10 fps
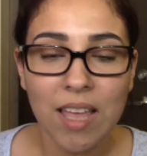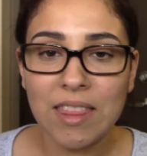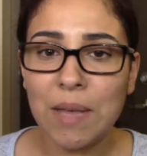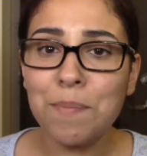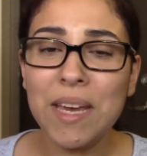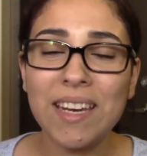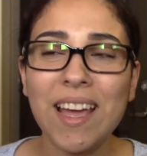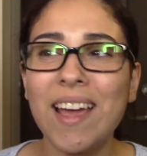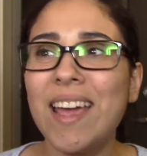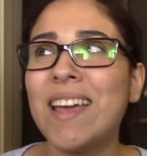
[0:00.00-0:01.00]
The
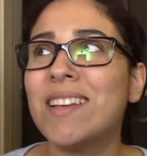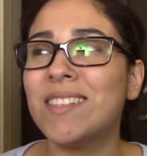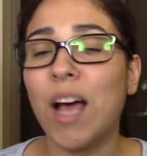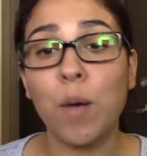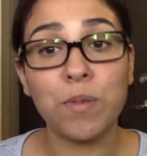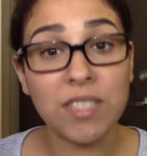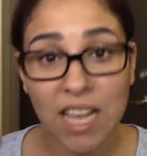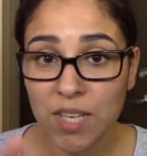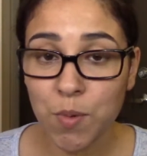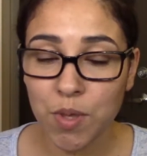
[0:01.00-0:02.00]
media is
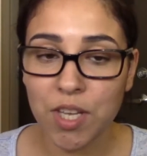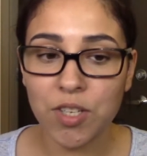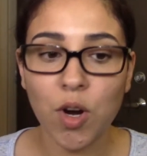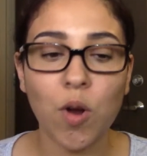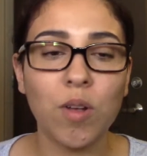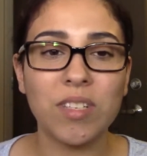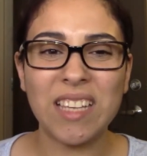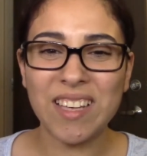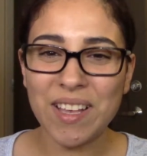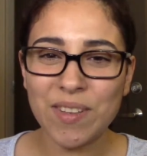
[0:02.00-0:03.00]
obsessed with these girls.
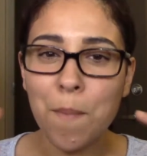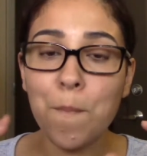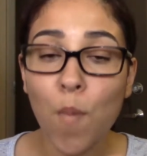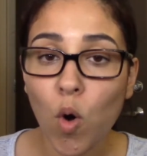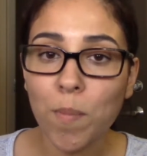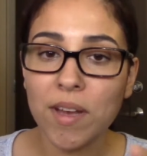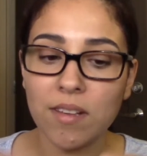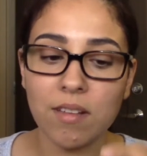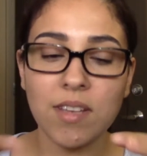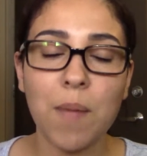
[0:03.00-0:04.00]
It's a
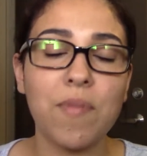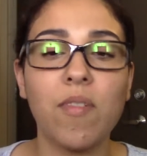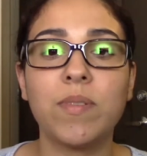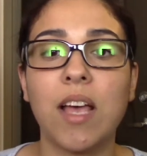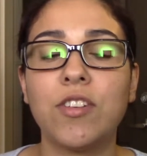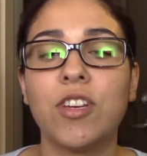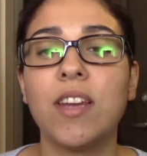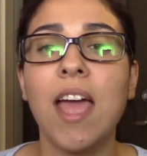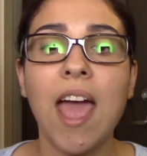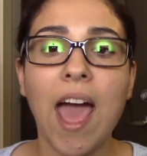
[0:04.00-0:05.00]
morbid type of obsession,
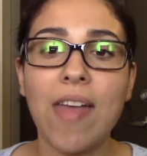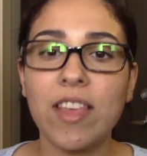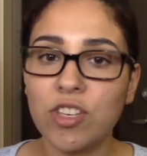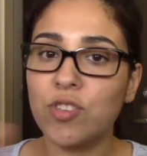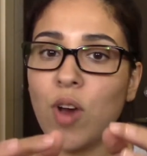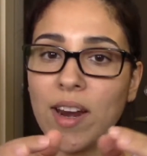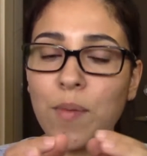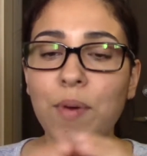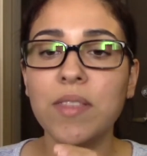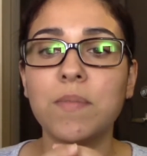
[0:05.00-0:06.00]
and they try
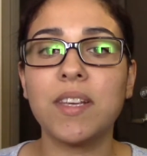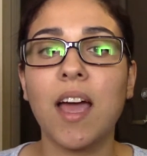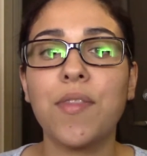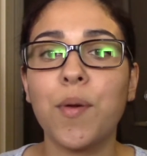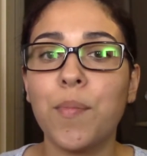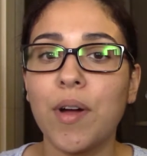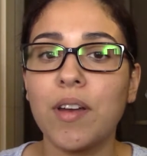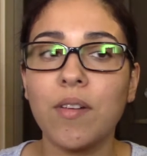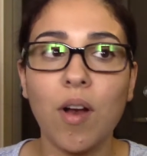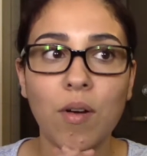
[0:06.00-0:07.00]
to bring them together,
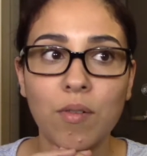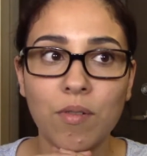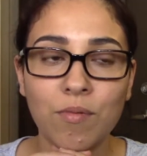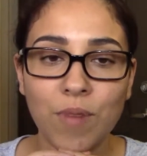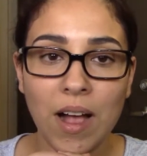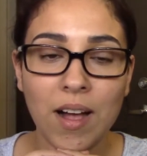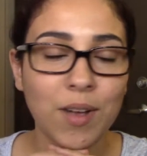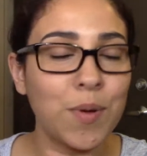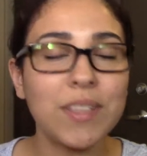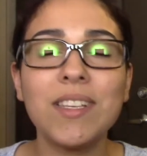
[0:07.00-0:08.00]
but
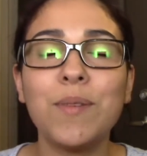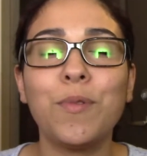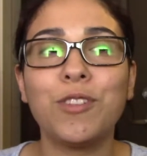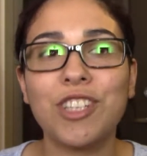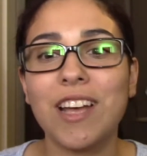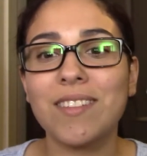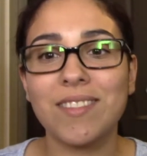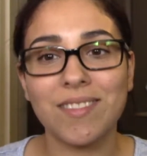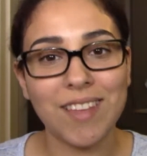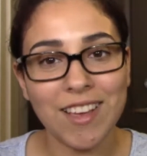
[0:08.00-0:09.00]
Quincy
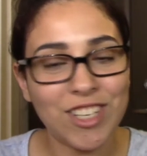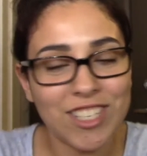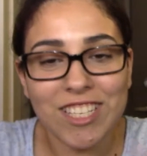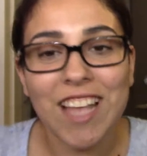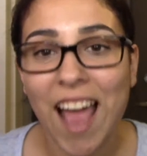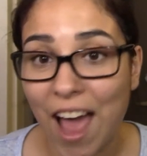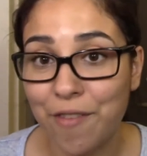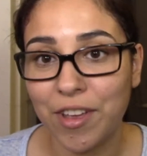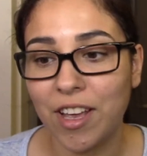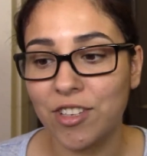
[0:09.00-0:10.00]
she's just not
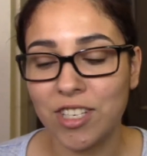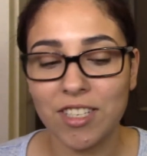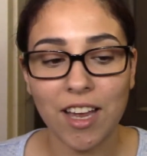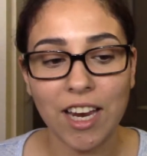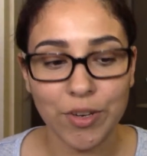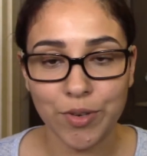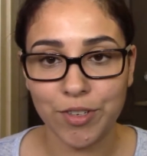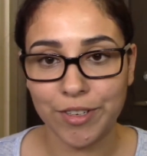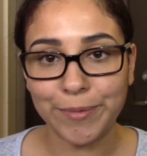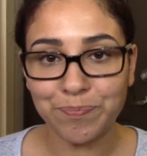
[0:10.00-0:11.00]
having it. She's not interested.